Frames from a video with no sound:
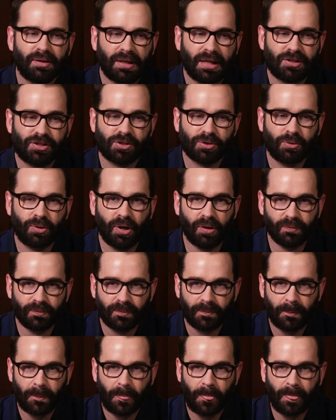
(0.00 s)
That's the quote.
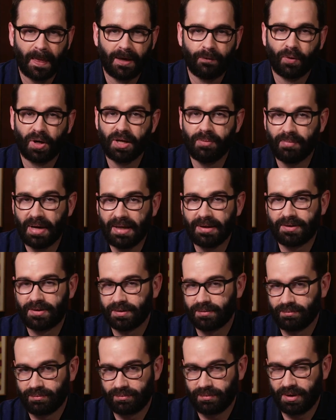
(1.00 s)
And what he
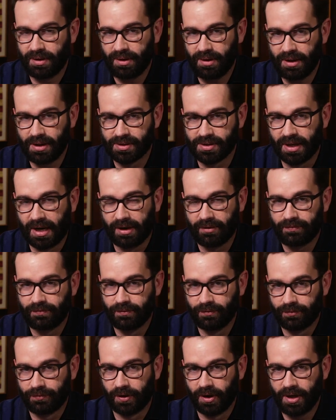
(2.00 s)
meant is that
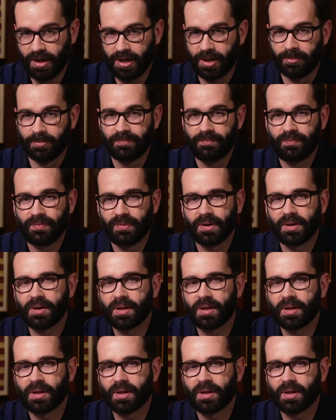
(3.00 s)
for him,